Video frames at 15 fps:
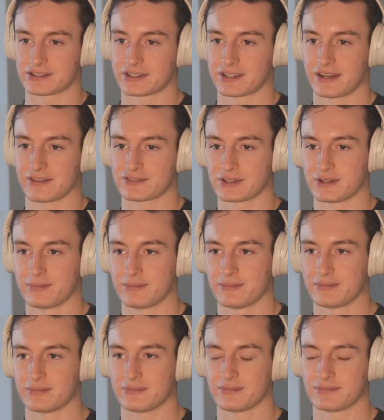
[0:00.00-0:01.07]
kind of some
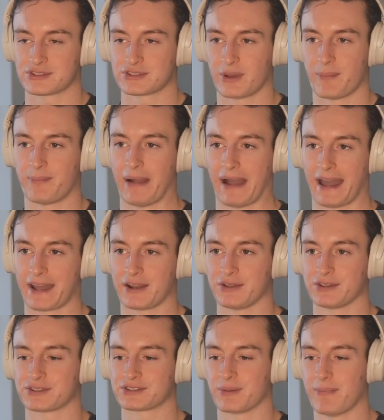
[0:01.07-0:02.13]
some
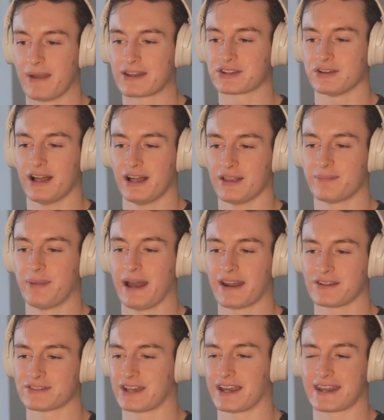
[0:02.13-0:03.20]
battles, some mental health
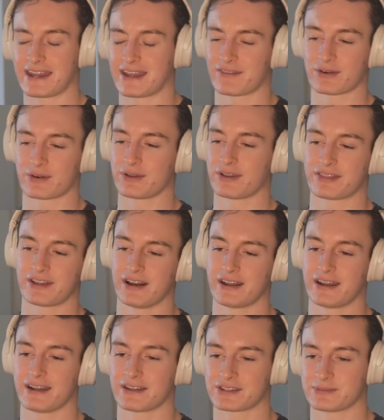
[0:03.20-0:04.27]
battles that I never really thought
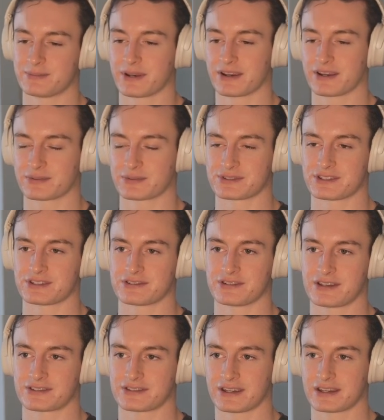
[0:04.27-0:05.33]
I'd experience, which is
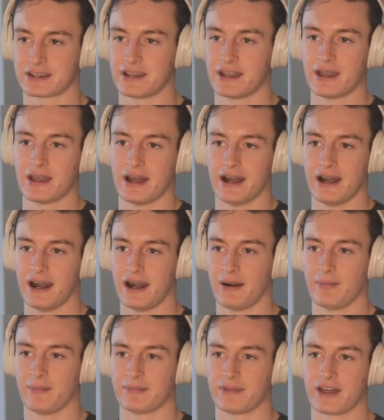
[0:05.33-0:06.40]
interesting.
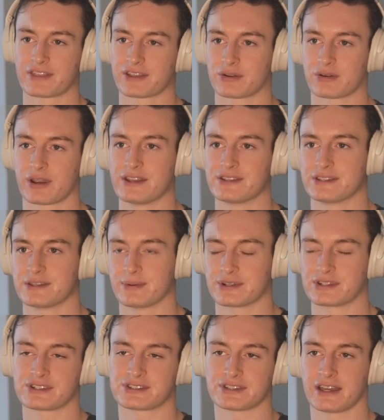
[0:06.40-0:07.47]
Um, nothing crazy, but
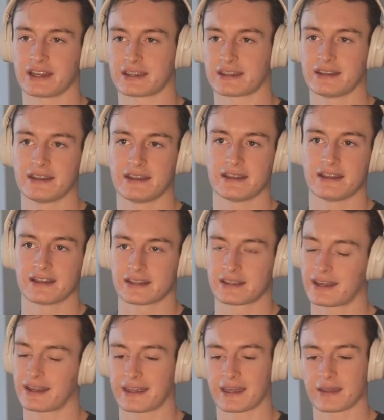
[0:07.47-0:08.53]
just like
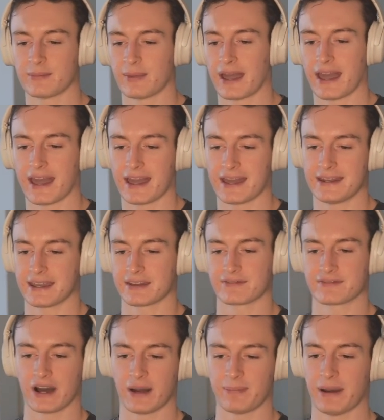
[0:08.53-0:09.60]
kind of gave my head negative
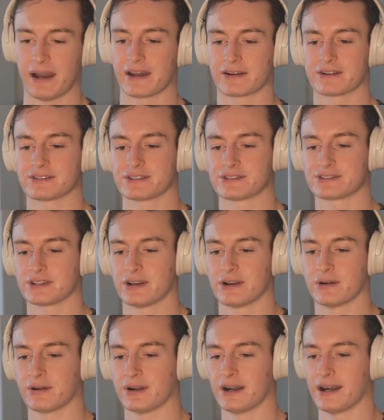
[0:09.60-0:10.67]
thought patterns. And
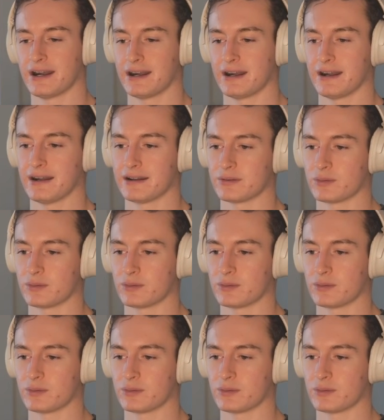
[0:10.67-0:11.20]
so, uh,